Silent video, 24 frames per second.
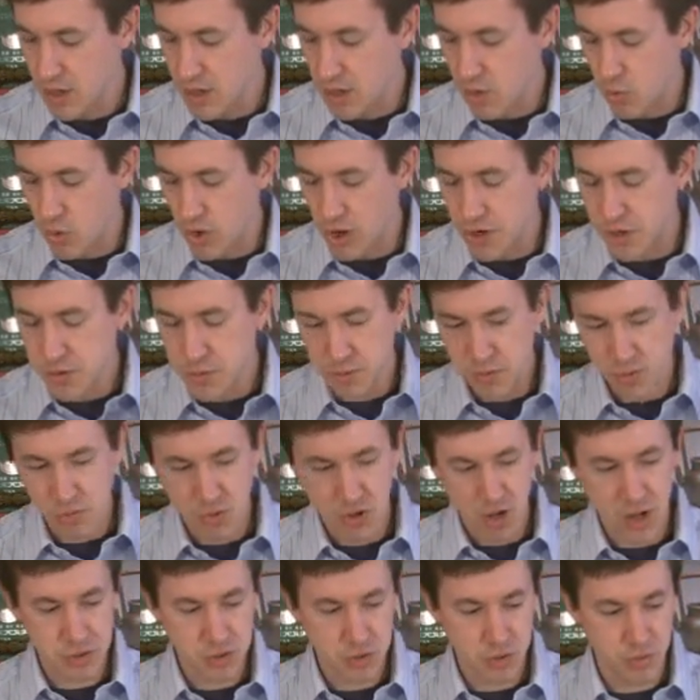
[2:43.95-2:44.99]
Water has been
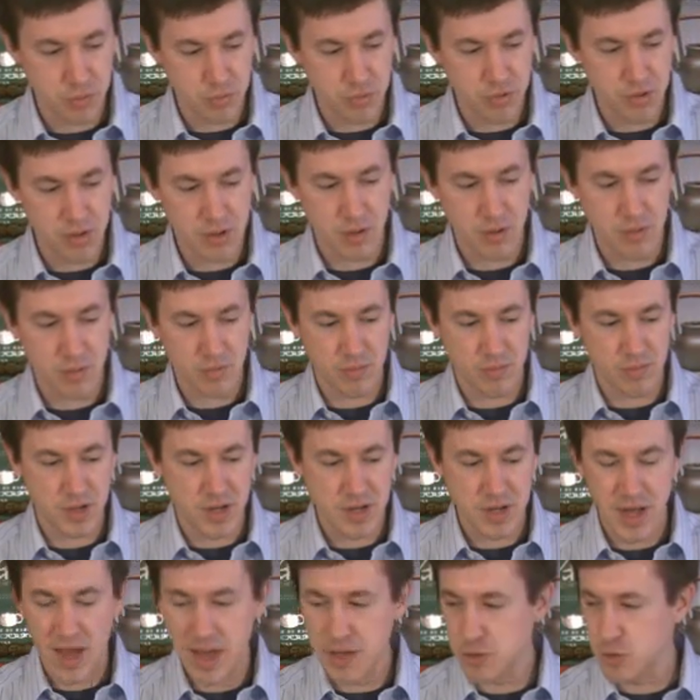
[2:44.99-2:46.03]
brought to a
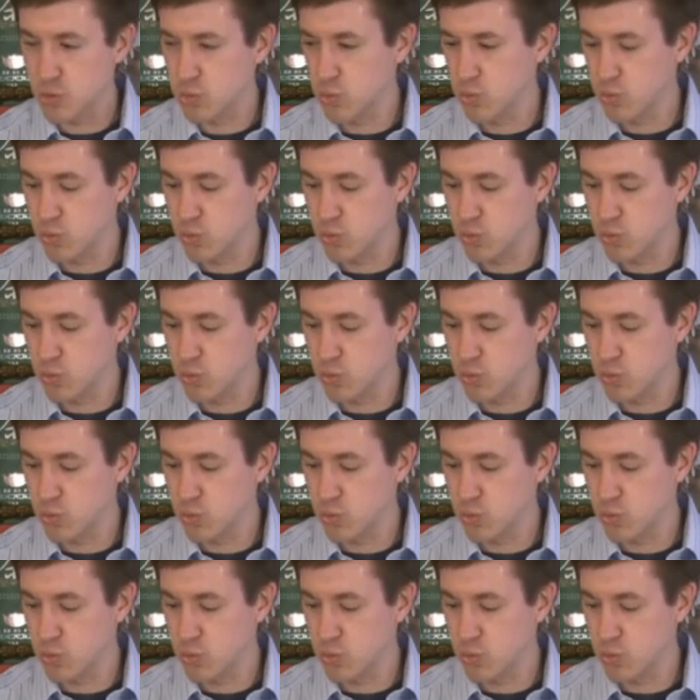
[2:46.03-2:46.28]
nice